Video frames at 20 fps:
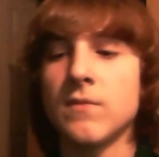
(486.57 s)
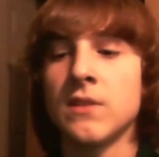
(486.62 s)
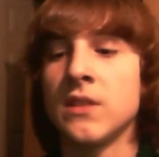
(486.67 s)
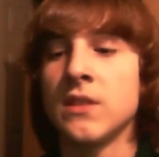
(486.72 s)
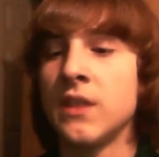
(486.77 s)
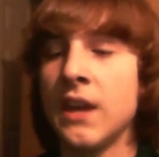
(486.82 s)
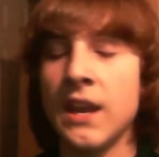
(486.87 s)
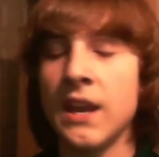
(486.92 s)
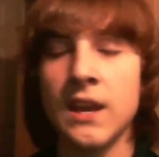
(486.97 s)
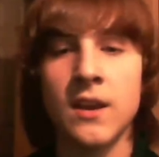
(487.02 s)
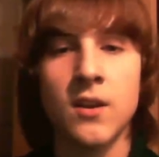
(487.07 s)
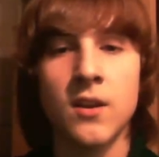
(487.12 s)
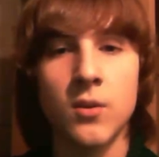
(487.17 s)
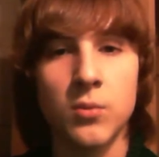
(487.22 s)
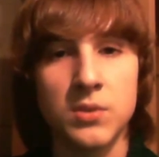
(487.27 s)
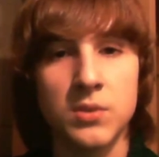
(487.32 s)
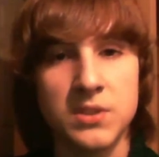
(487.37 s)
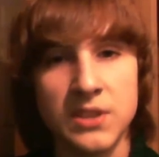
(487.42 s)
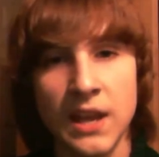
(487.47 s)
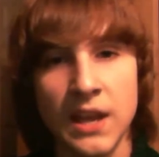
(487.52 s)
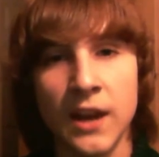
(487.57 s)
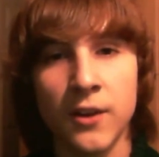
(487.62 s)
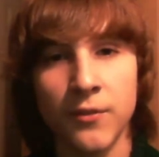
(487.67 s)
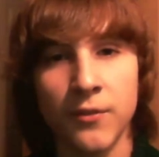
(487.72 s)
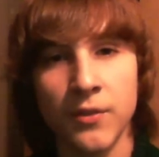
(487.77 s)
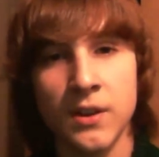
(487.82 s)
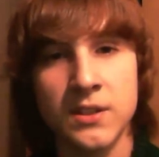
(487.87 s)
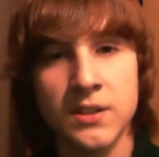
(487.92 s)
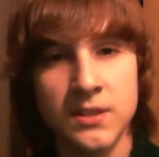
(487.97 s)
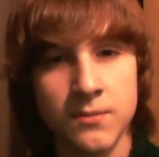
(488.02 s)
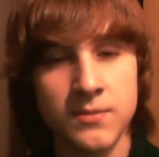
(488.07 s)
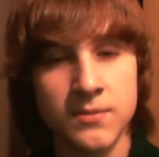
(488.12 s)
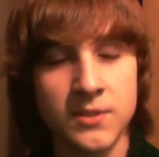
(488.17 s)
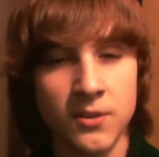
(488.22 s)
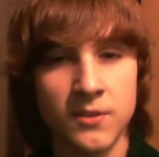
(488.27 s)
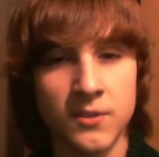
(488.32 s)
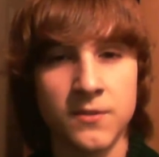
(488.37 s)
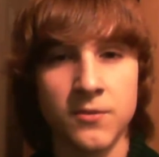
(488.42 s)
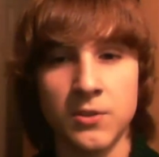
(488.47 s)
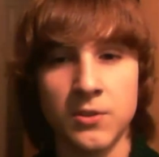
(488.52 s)
they would sacrifice
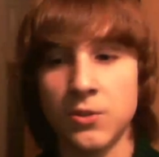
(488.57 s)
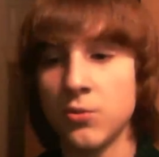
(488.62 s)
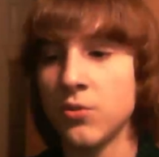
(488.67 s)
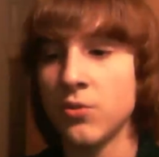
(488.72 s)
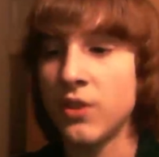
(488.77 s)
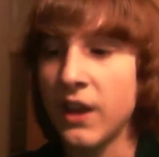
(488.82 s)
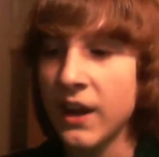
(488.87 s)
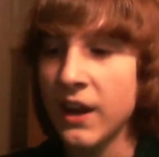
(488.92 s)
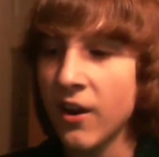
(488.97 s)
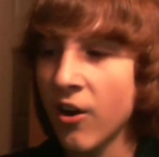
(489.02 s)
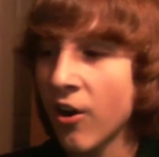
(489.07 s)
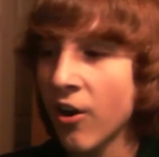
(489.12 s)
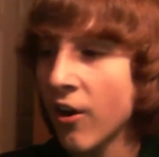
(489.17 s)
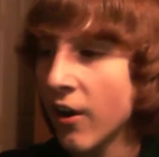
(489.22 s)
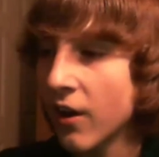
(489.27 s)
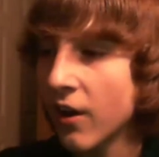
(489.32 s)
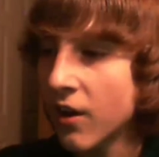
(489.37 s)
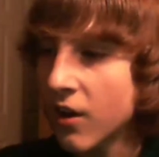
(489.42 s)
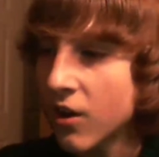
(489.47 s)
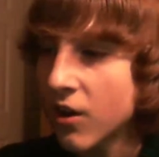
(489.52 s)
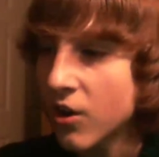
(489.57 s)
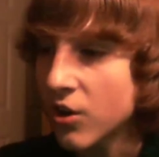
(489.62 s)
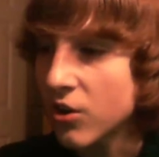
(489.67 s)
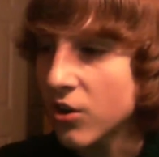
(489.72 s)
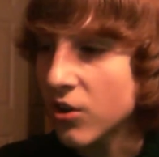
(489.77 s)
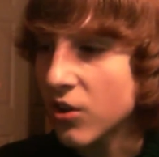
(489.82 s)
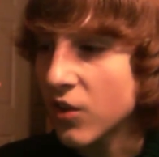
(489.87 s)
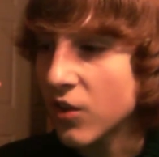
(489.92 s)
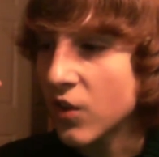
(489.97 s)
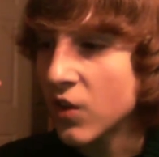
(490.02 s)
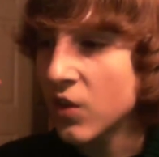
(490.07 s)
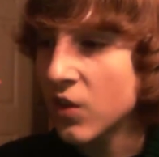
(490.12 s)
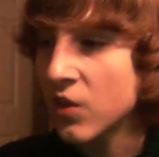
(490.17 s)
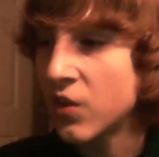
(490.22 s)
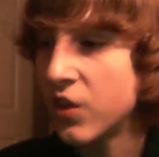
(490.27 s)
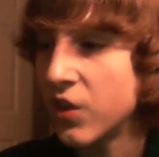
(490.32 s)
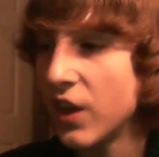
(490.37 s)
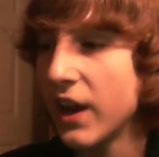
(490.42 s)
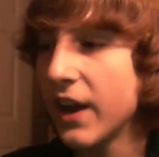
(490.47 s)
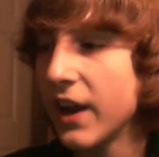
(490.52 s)
themselves for you, they are
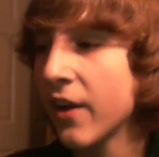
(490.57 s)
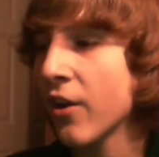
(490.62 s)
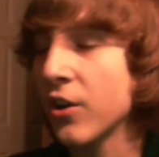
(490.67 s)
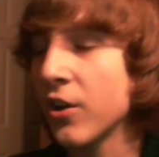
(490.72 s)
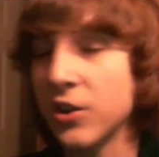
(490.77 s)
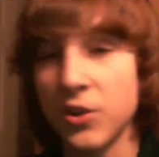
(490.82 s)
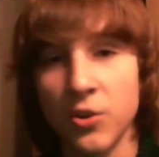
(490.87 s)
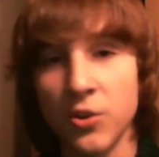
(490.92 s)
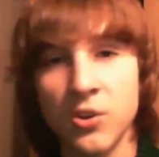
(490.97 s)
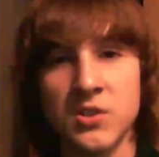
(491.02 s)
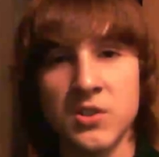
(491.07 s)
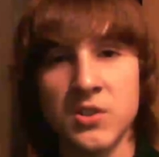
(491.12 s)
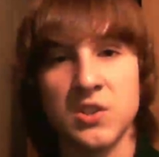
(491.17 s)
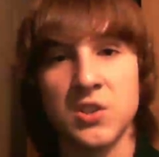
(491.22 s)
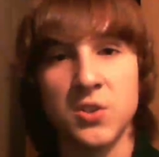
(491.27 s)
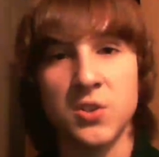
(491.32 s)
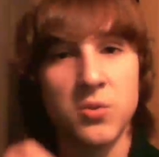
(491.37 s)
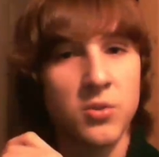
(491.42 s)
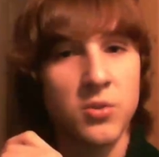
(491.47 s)
yours, and